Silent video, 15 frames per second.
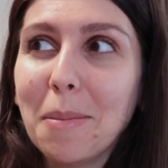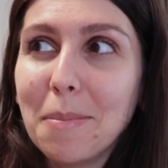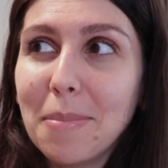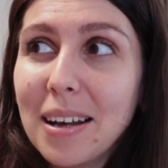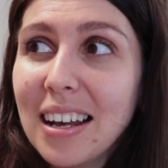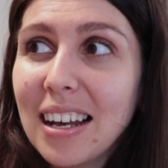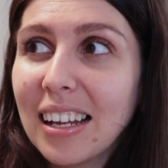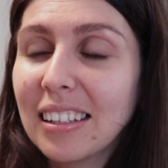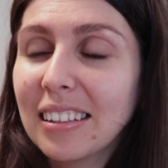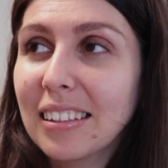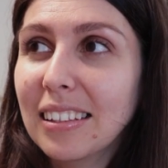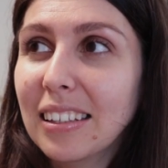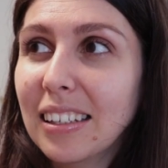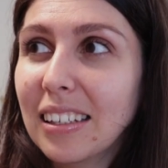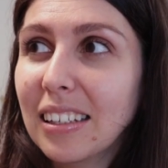
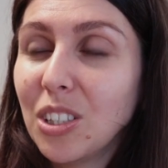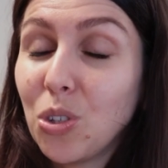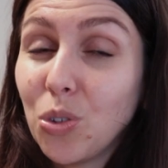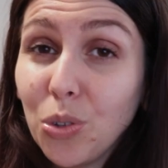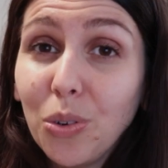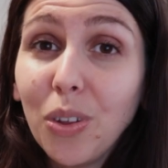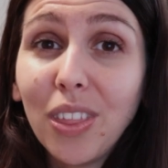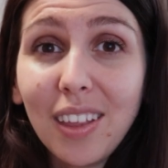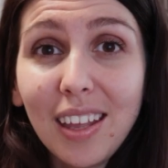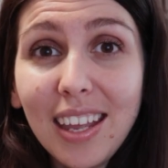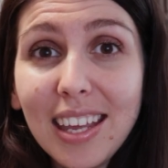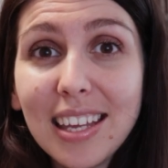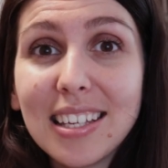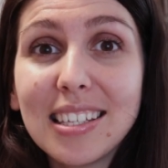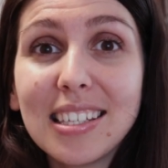But the truth
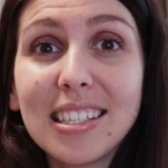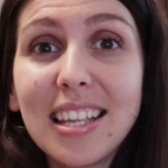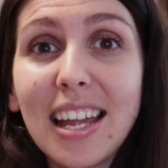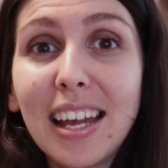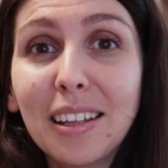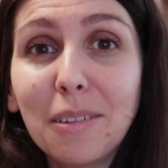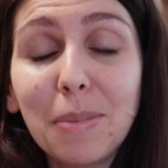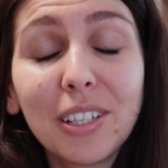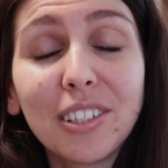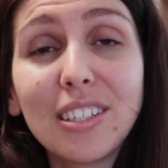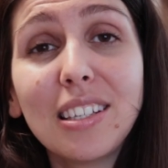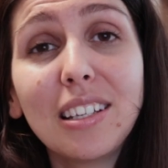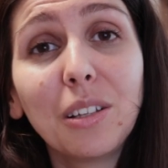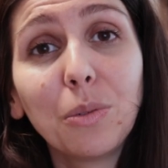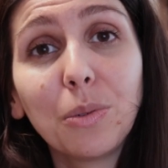is that
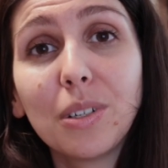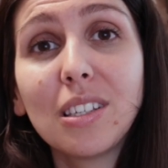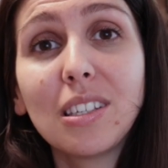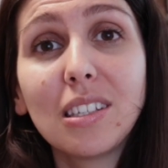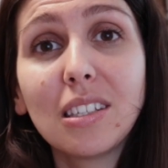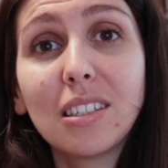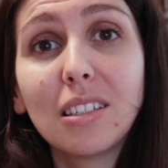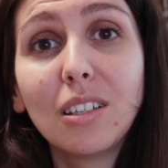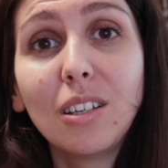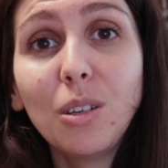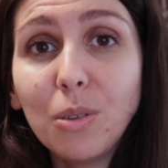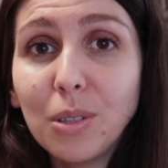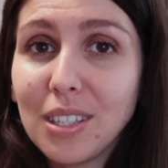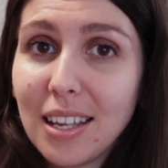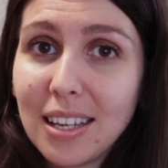because it was
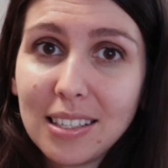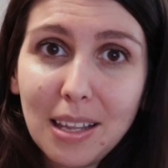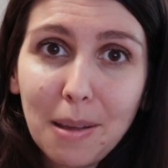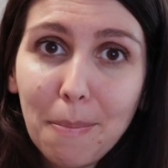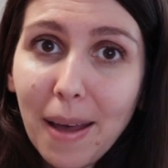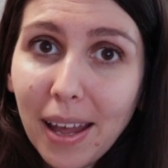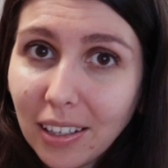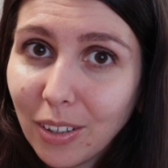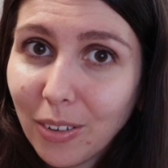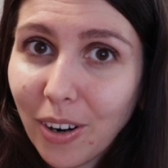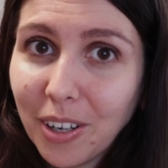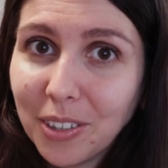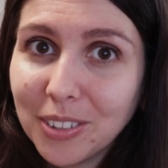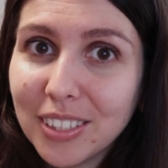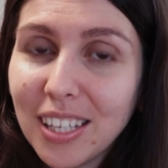used as a
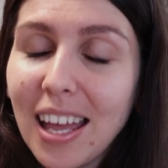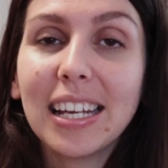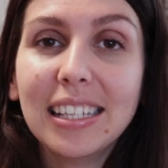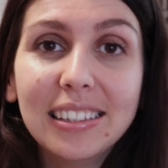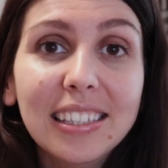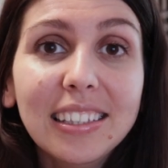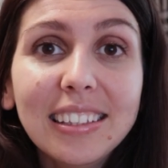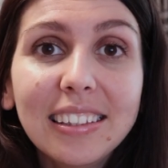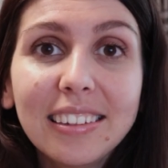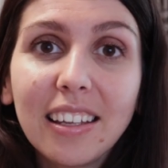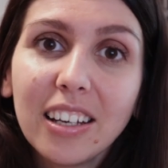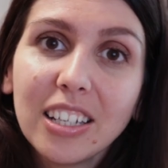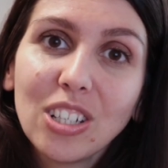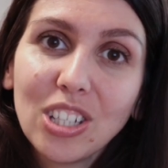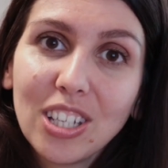background, I didn't
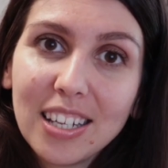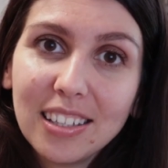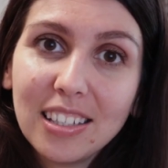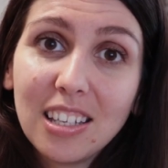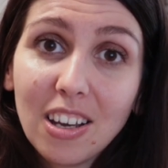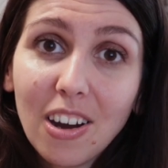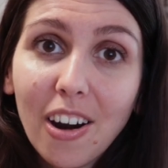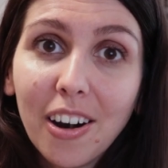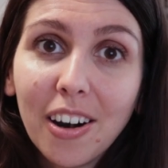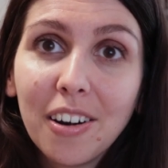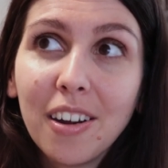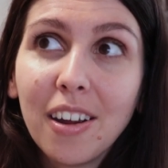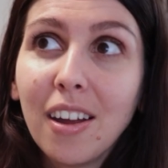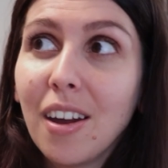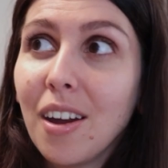touch that
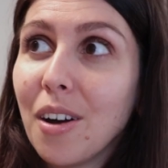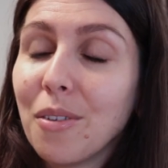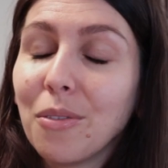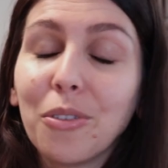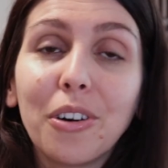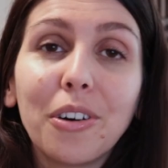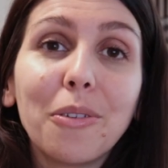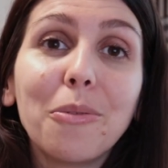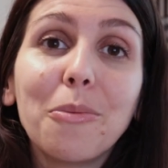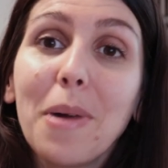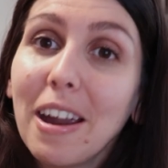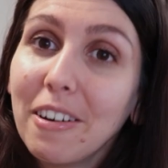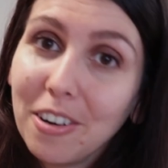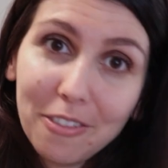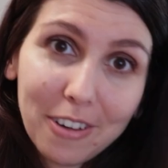yarn for a
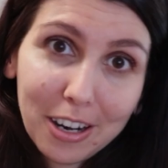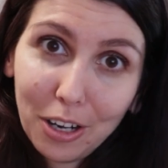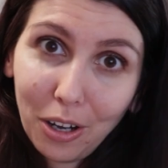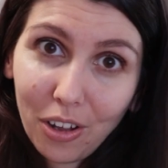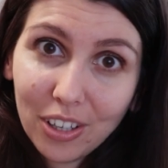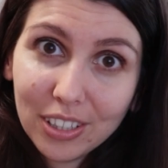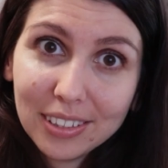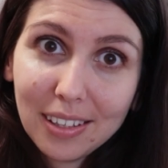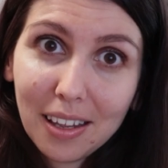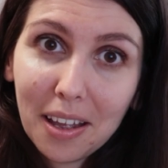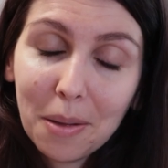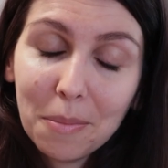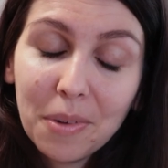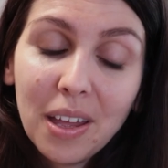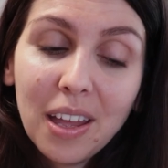very, very long
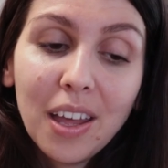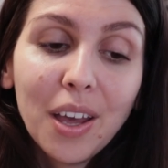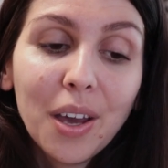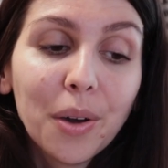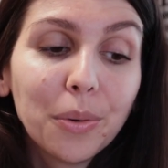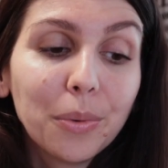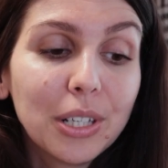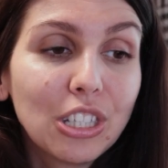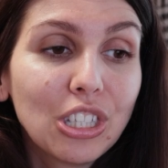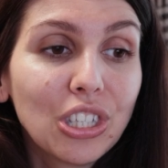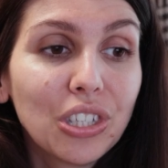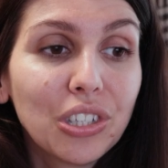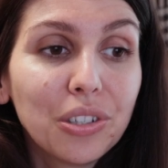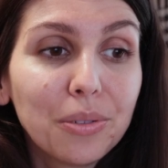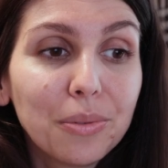time,
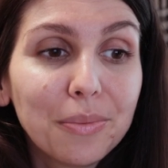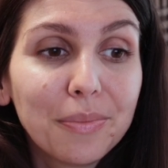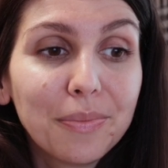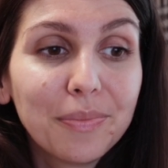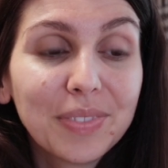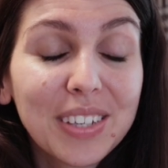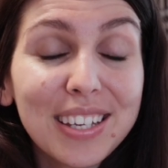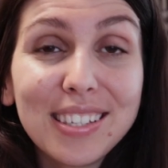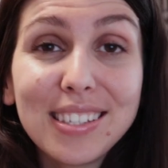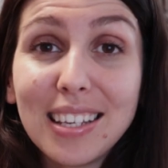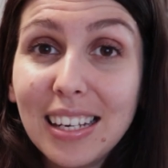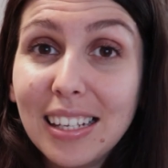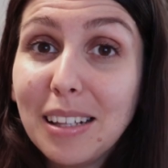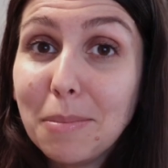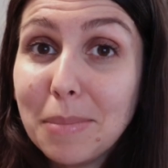which is
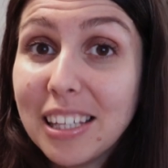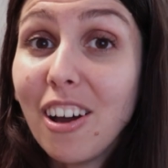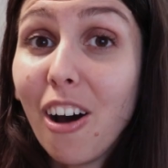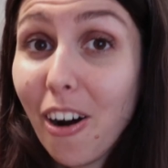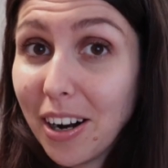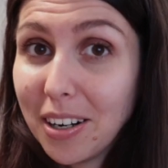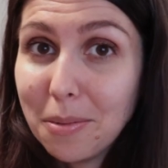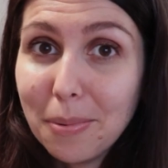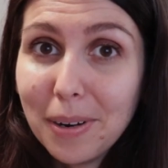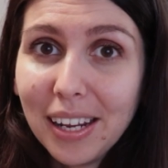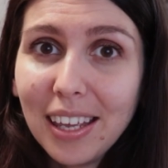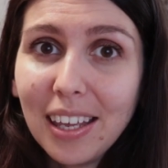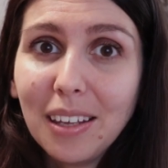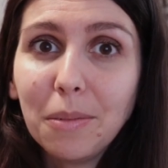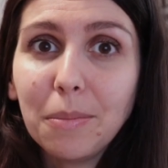a little bit
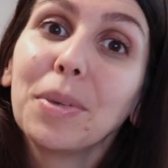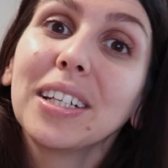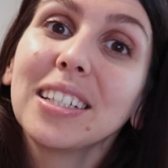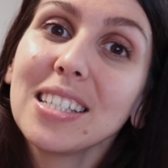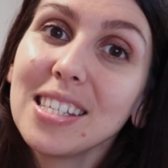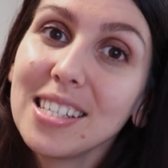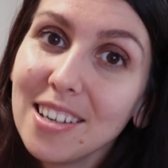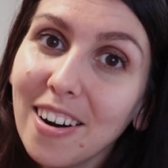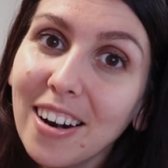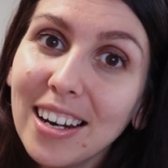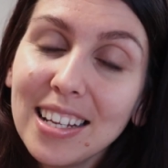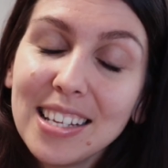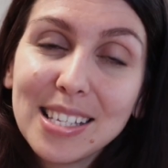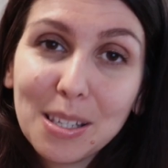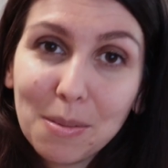heartbreaking because
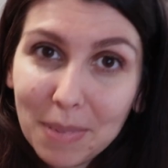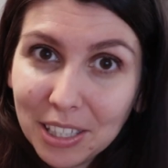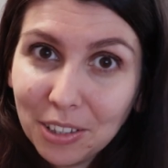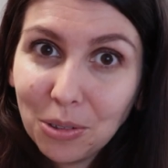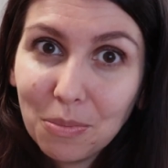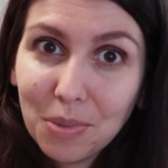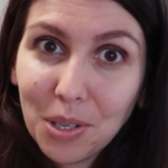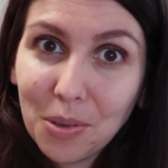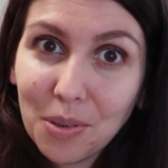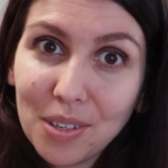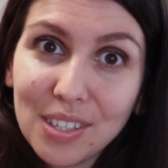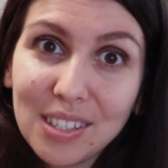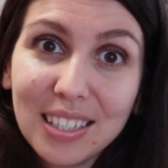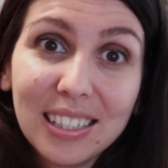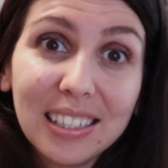yarn is meant to be
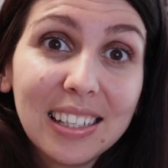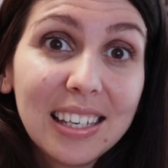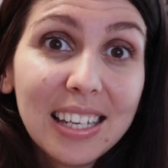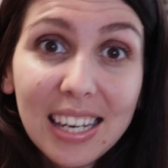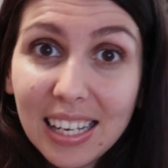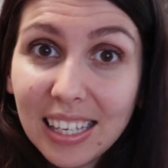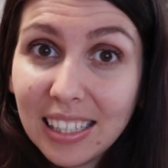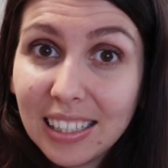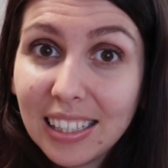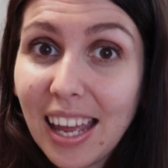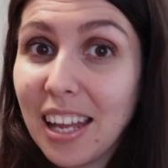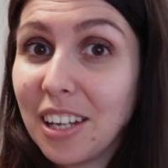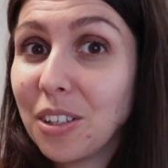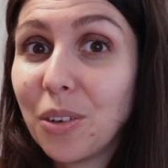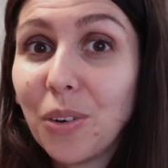used in knitting
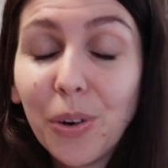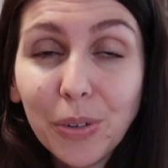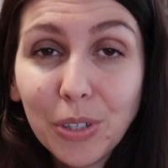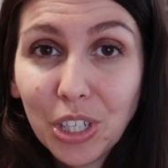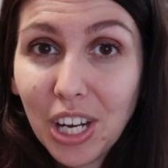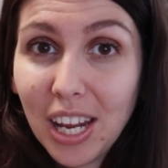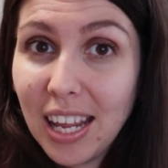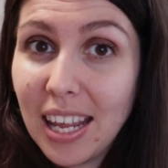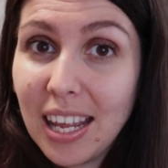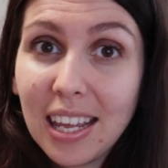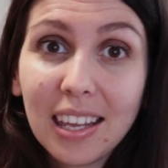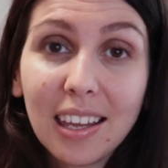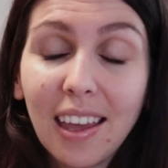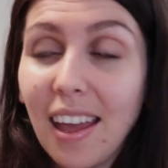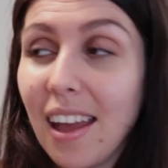and
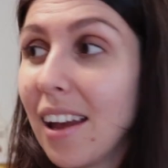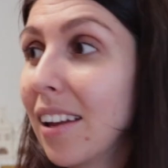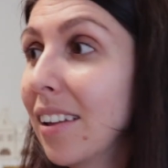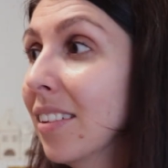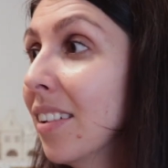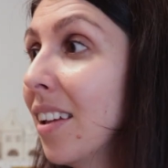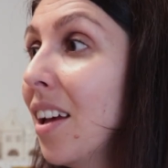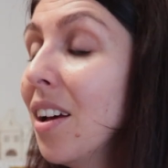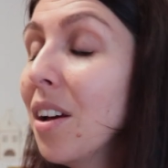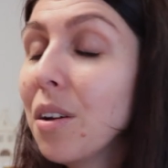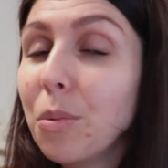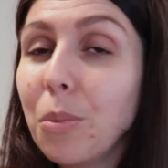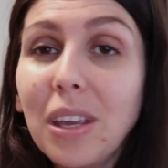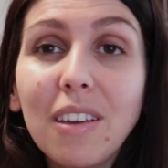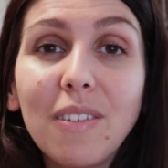crocheting and
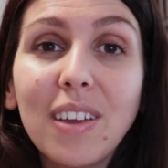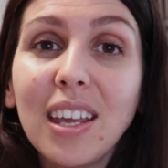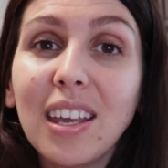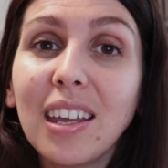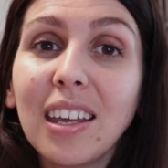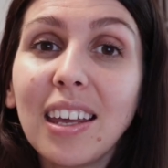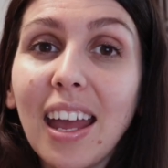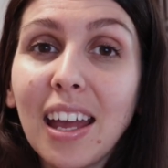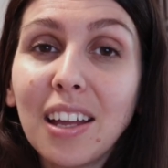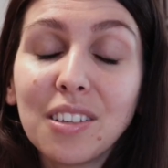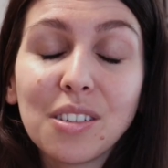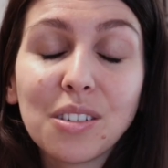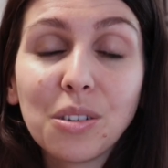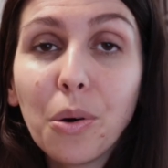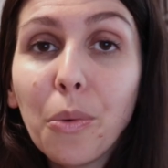weaving
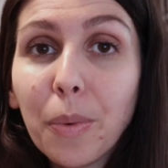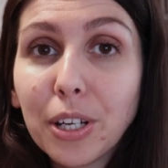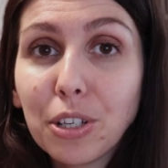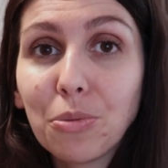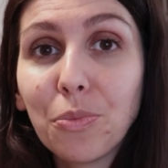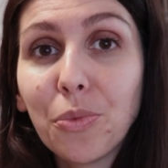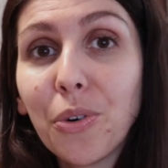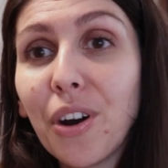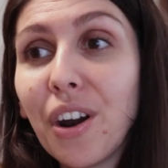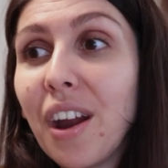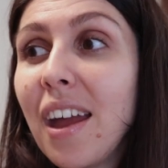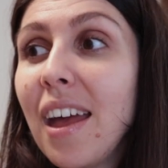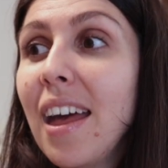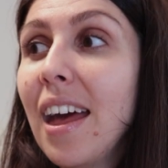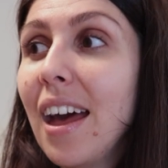and so much
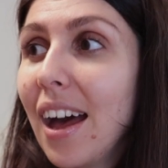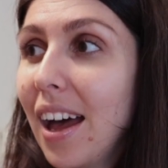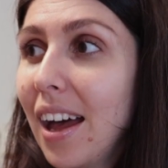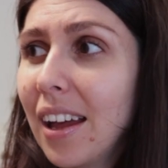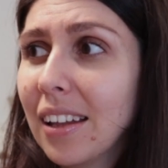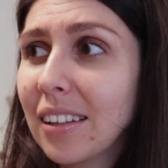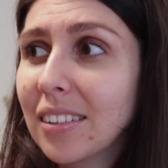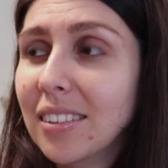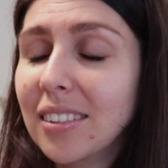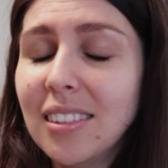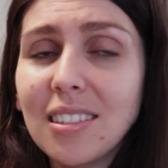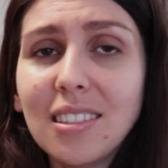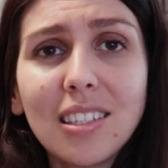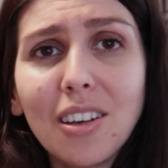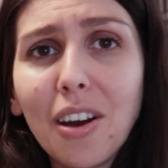more, and
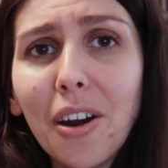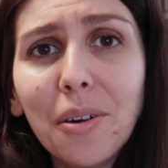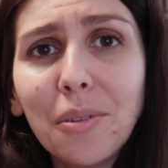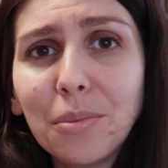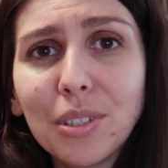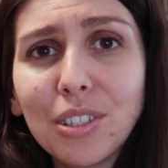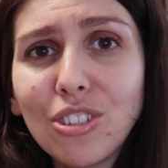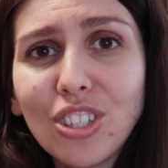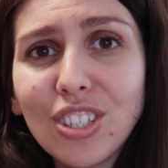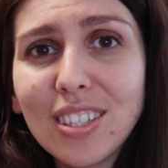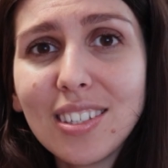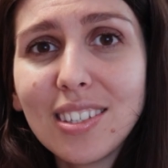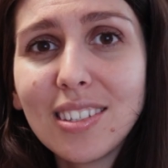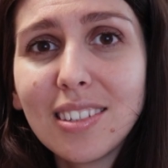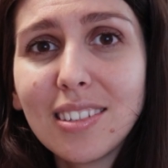this yarn was
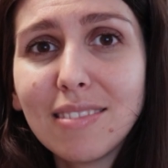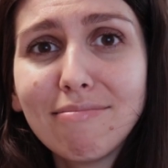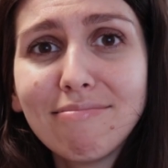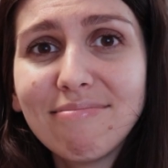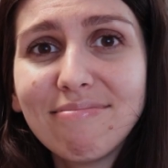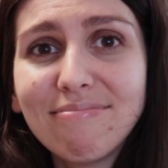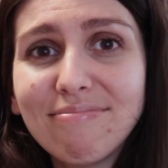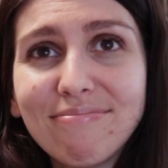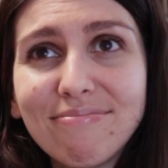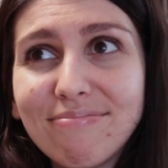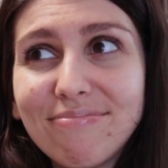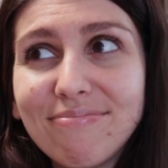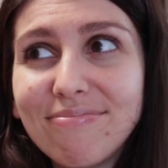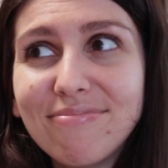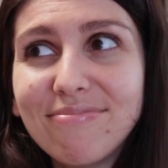just
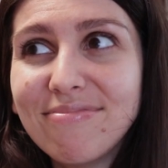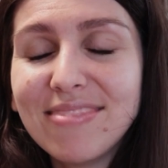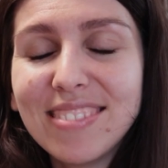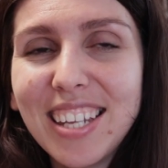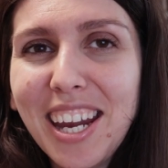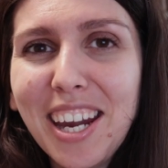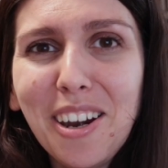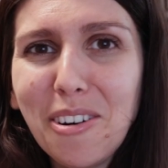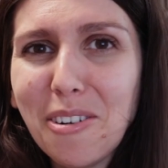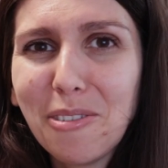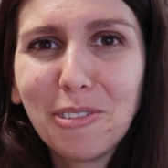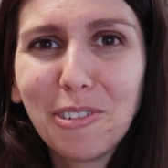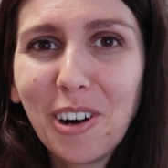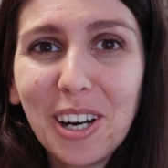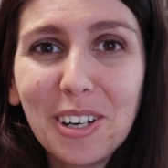there
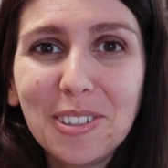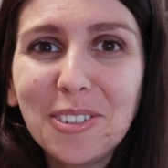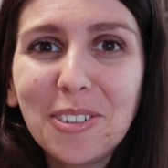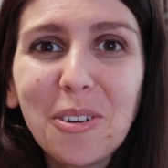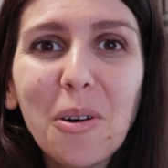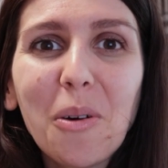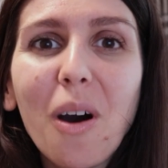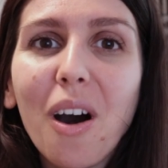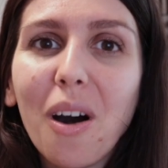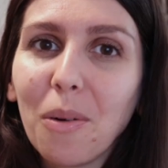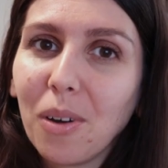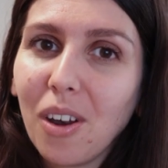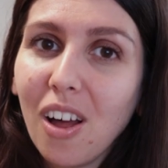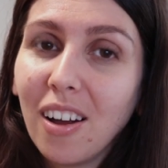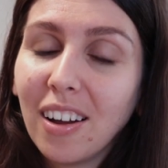for I don't know
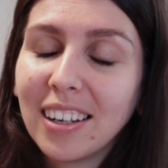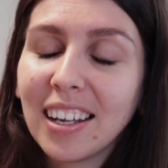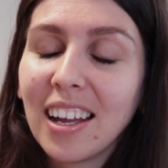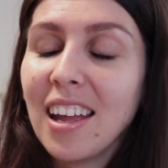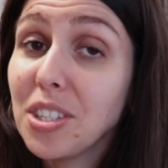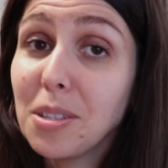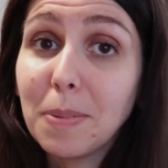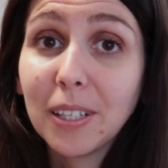how long, just